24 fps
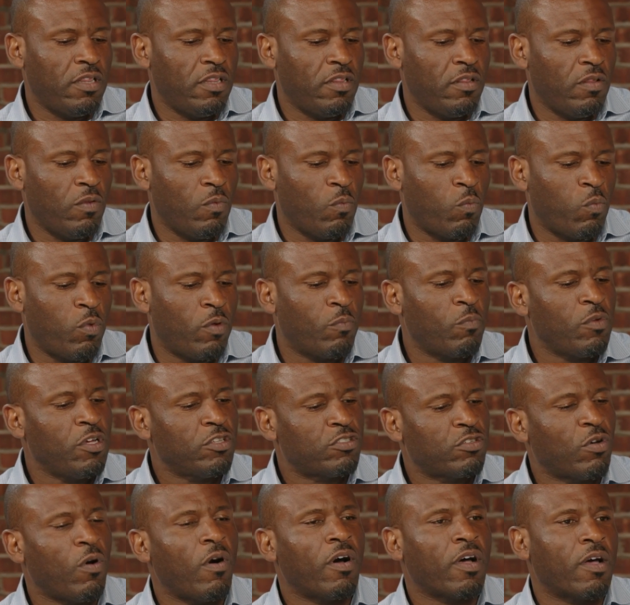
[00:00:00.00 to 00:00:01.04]
when we
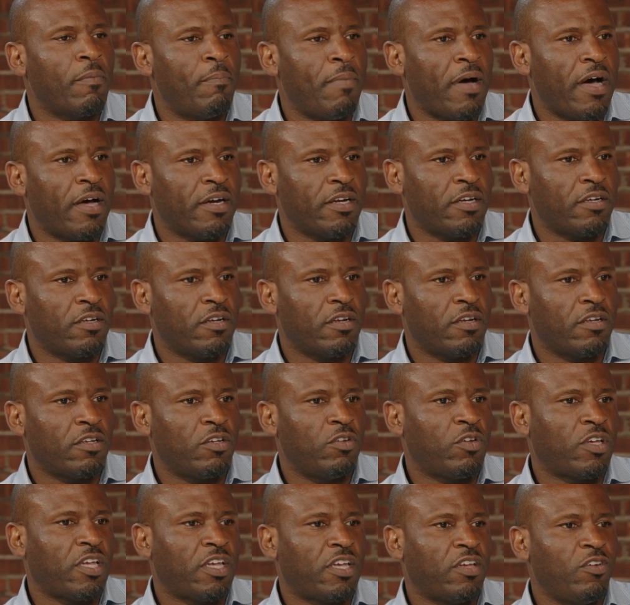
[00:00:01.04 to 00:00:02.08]
talk about it, you
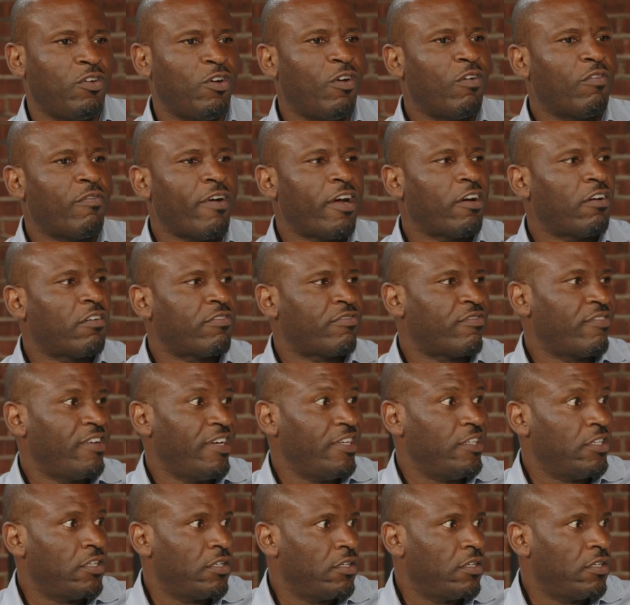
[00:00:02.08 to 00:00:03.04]
don't write off rent.